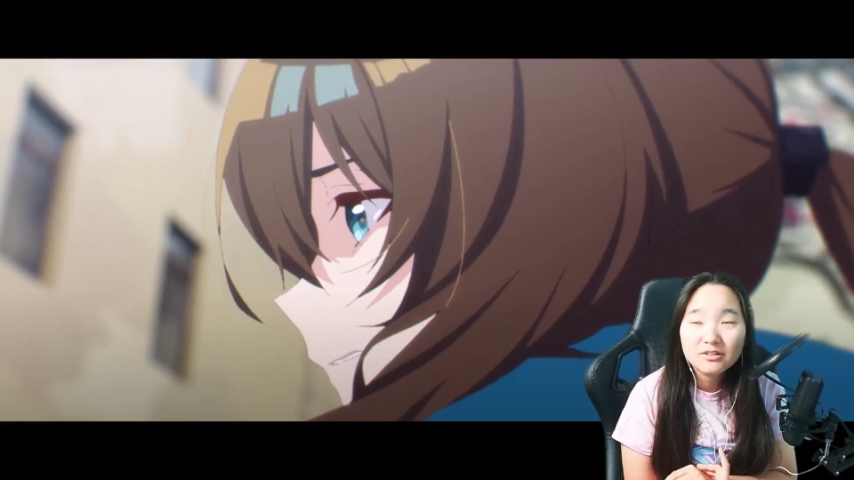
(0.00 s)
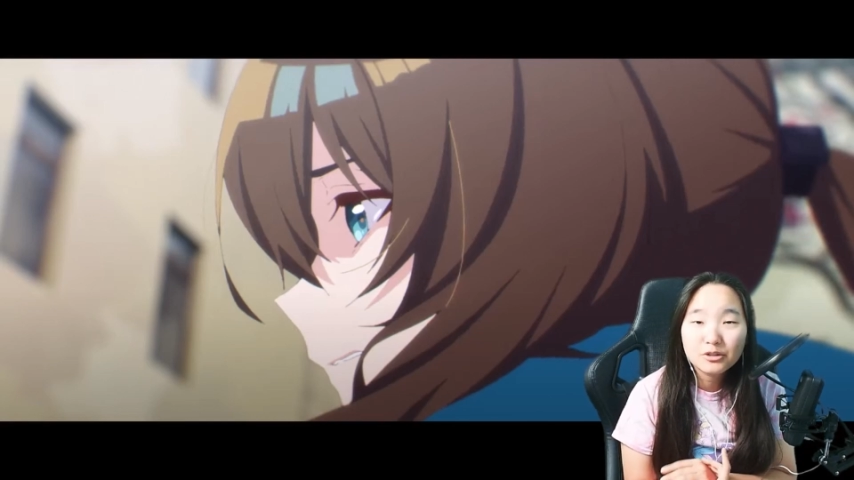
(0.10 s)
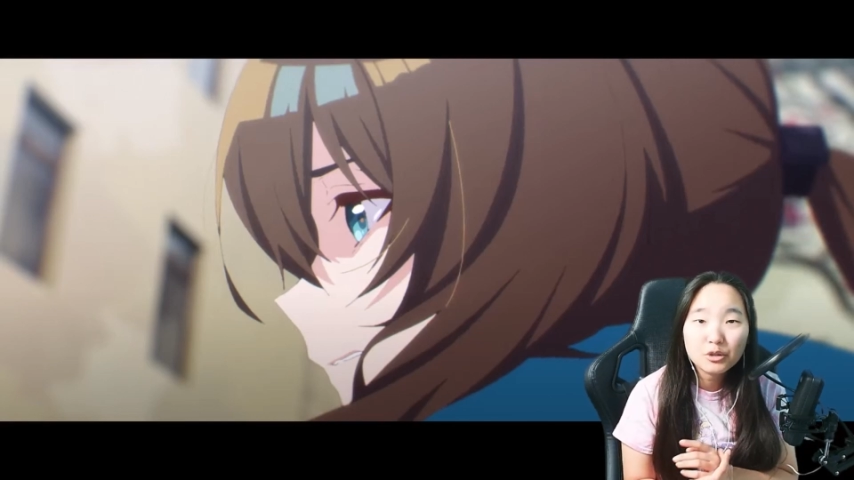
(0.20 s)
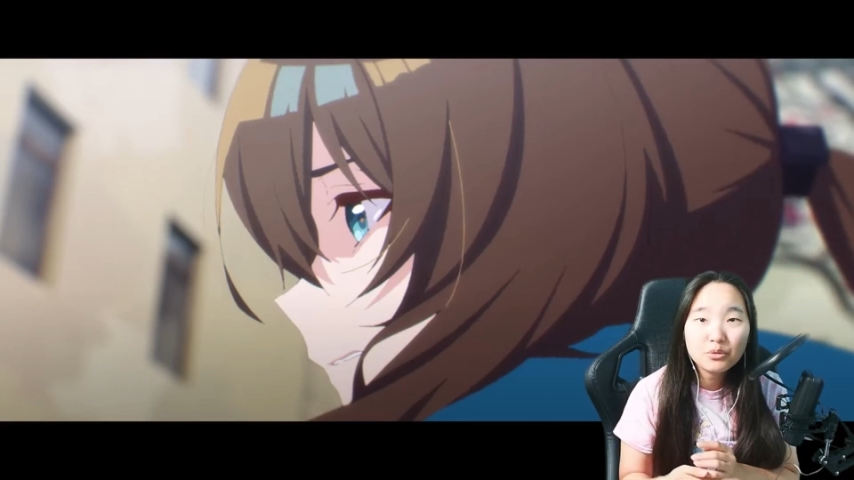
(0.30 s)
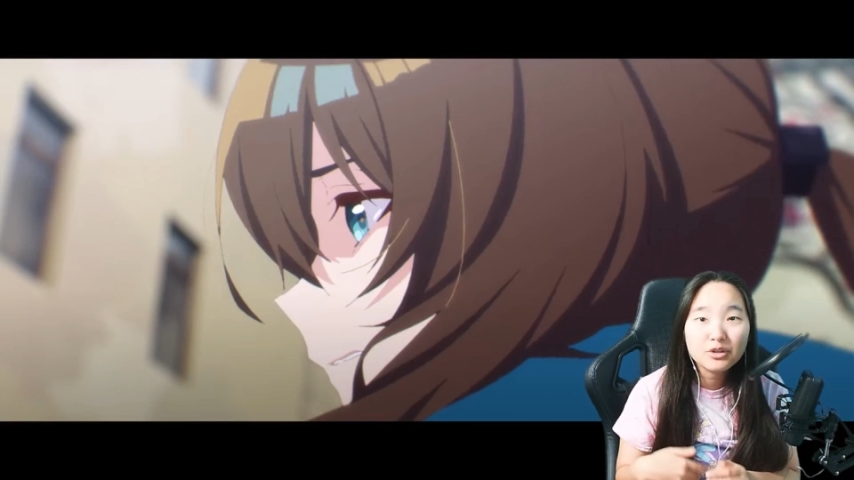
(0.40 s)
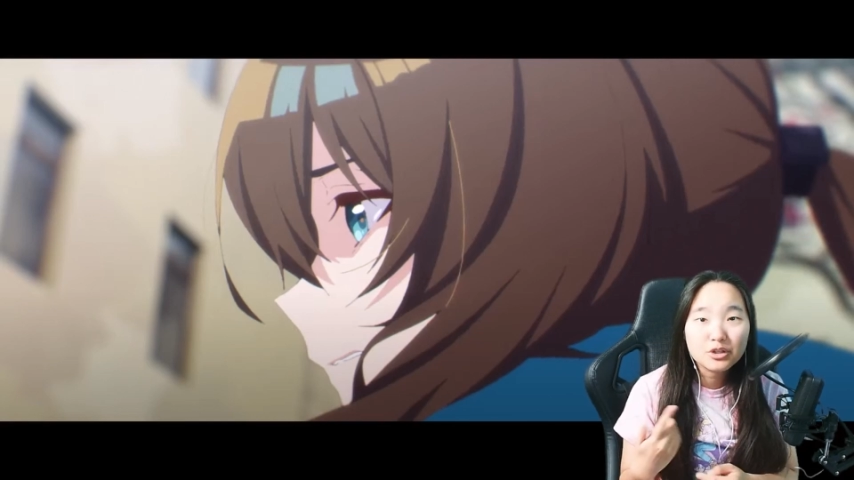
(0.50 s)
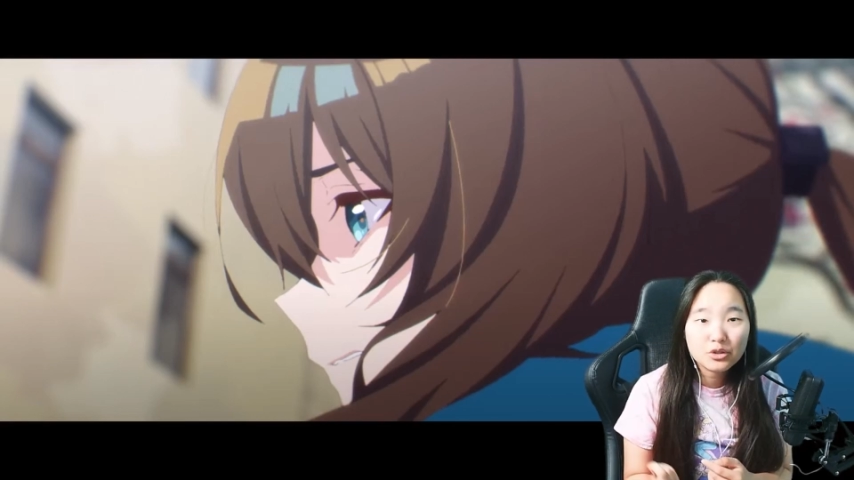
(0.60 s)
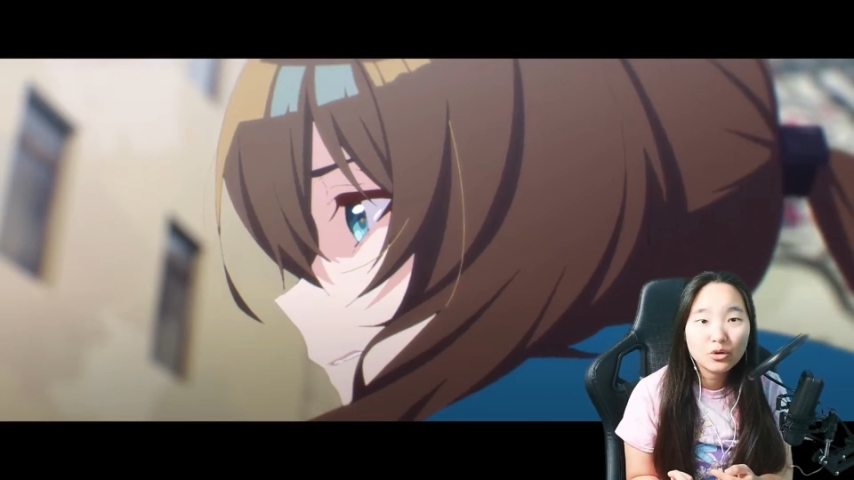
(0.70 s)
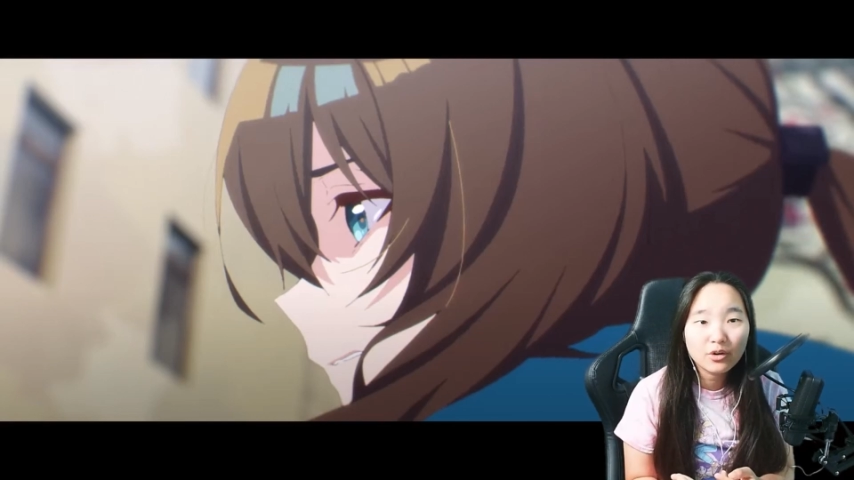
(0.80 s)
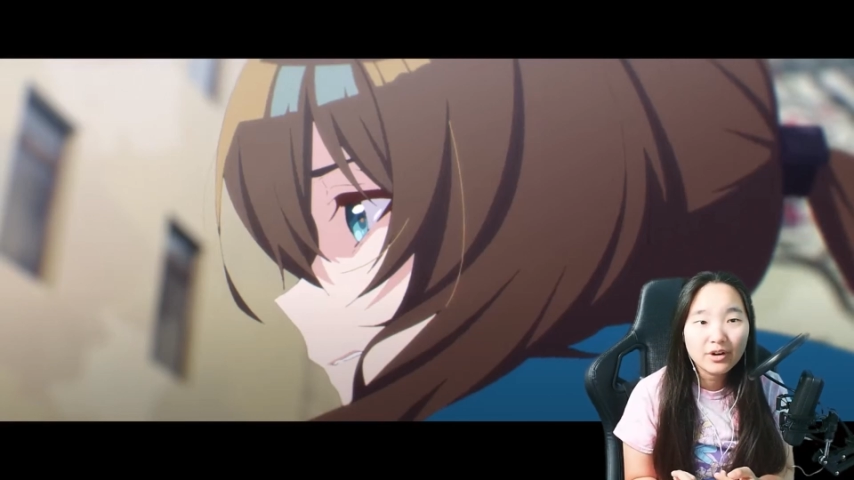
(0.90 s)
do the
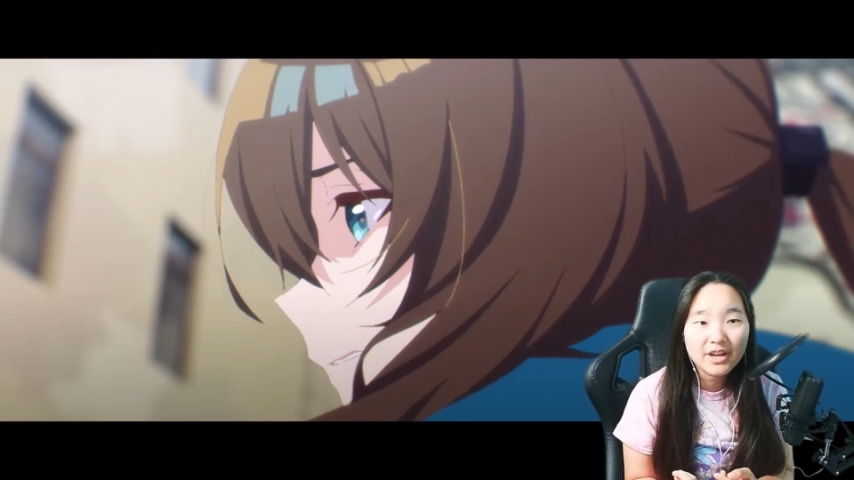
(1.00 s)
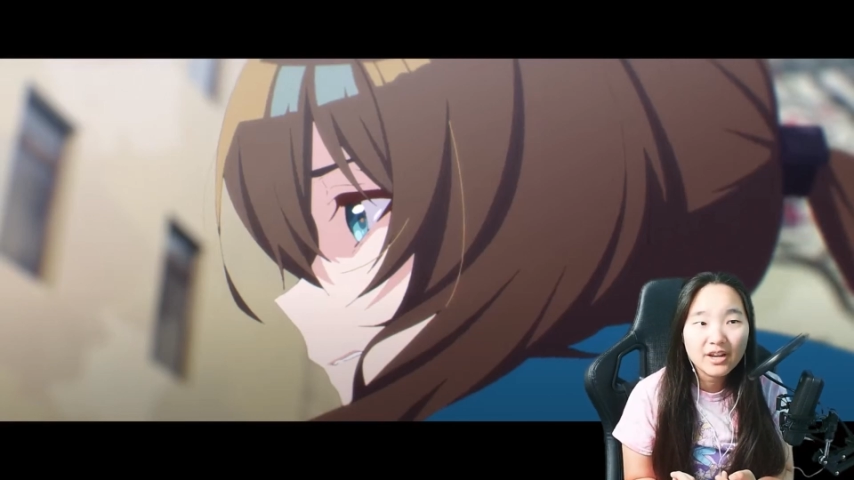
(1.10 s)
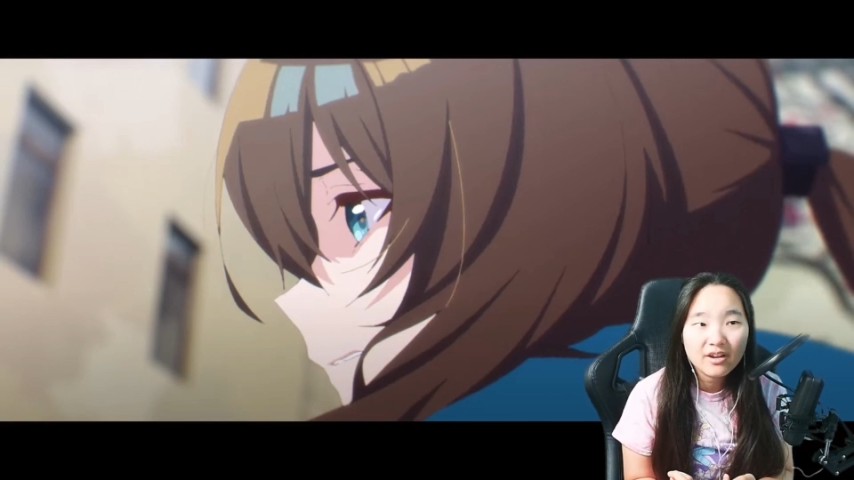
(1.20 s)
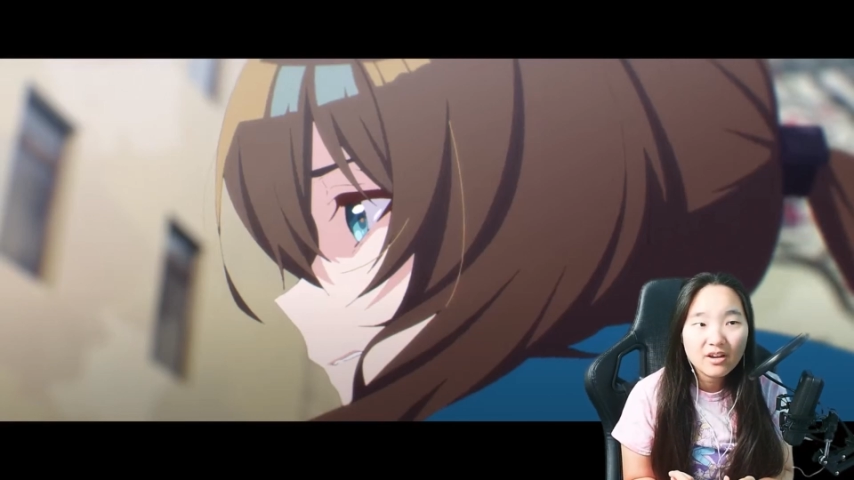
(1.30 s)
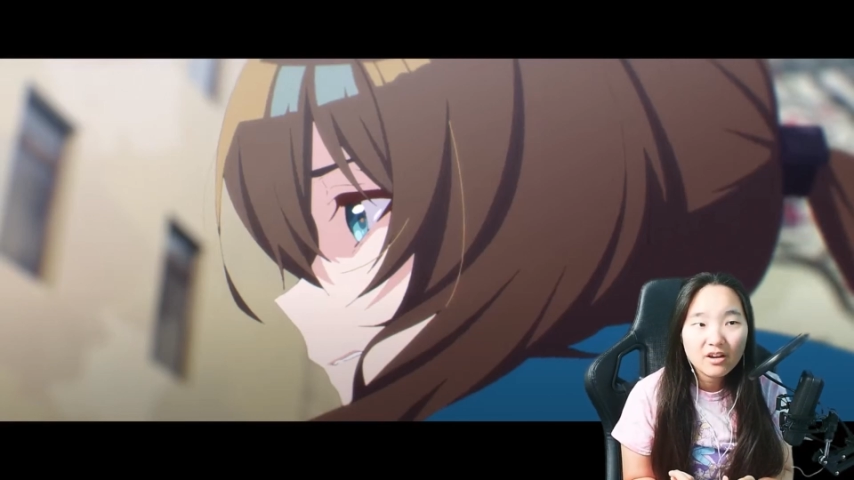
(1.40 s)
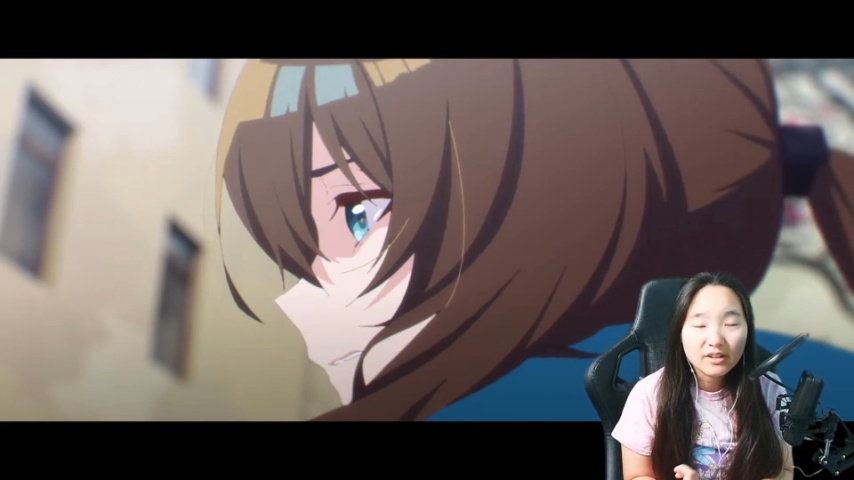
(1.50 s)
story,